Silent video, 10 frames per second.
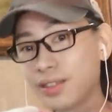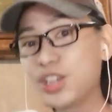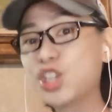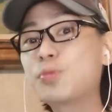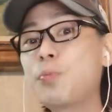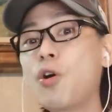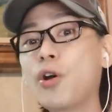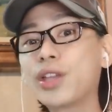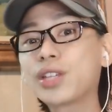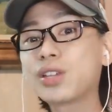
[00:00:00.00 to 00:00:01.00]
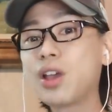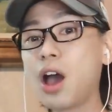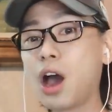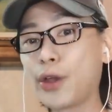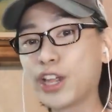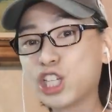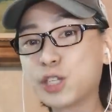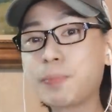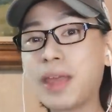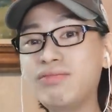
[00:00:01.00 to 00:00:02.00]
These boys are
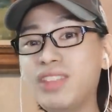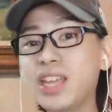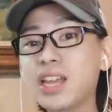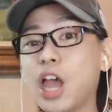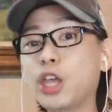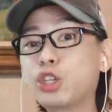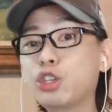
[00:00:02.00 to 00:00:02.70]
expending a